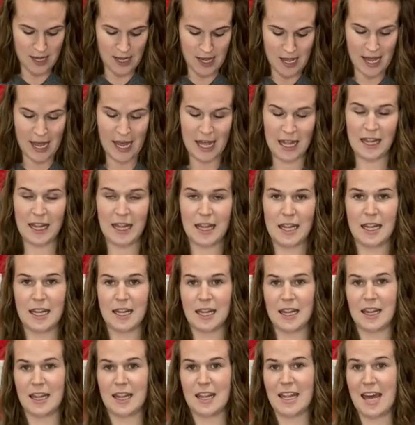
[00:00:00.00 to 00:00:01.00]
And
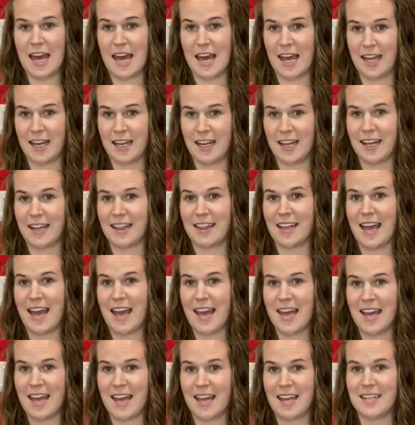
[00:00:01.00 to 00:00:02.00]
then at the
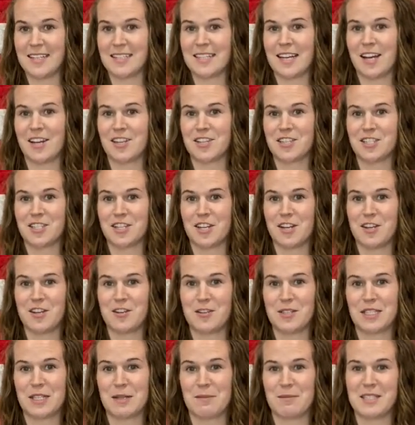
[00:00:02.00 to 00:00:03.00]
end, I'll show you
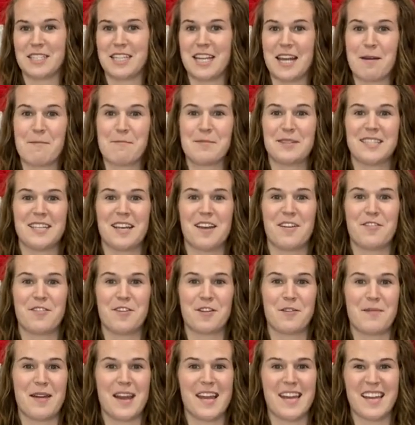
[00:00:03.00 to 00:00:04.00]
some tips if
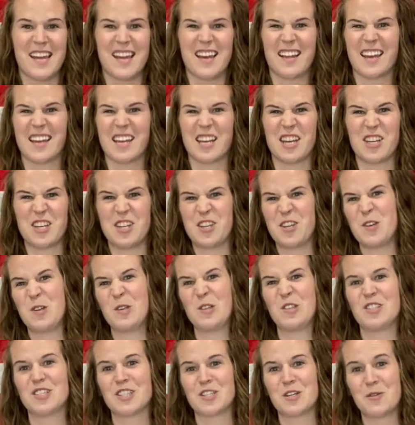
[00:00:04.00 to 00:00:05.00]
you're making like a
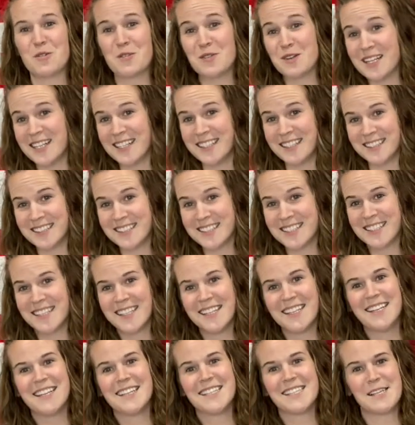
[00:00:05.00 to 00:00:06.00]
huge quilt
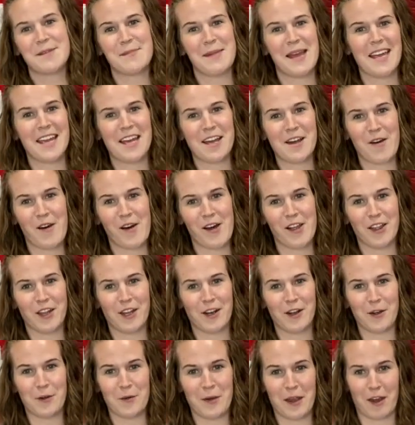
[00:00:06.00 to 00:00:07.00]
to make it go a
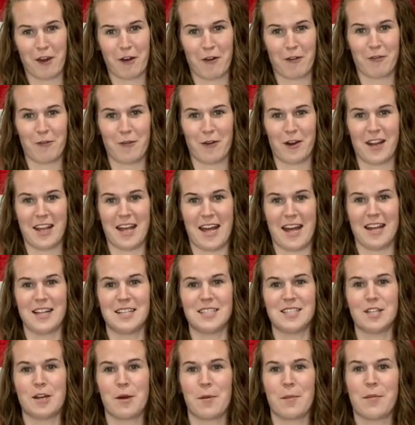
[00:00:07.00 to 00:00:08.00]
little quicker for you.
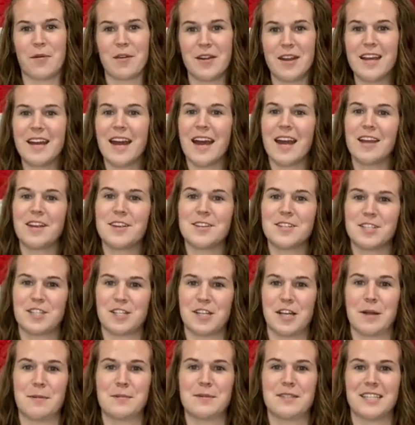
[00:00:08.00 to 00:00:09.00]
So pre-cut your
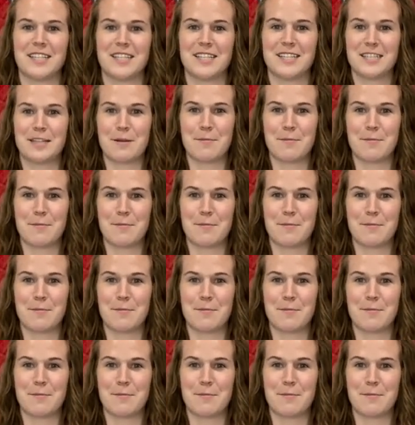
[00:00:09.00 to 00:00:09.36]
strips. It's the